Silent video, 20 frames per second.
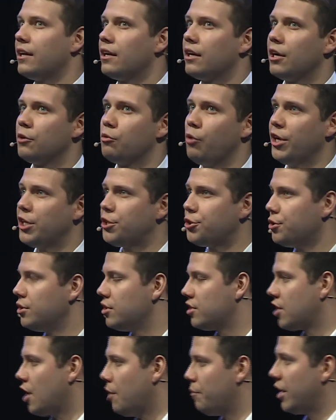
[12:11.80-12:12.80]
questions
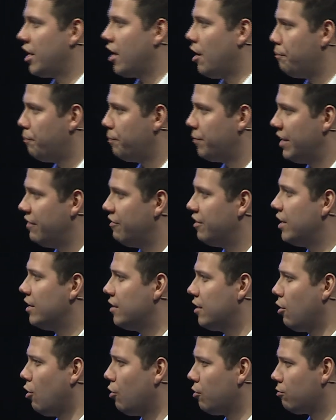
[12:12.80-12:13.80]
coming up even in the
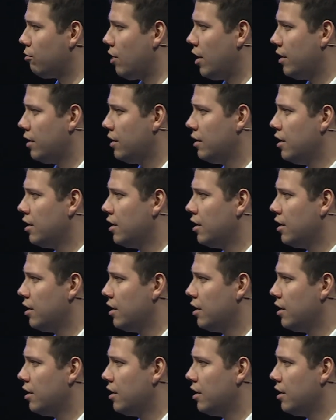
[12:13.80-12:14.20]
long run,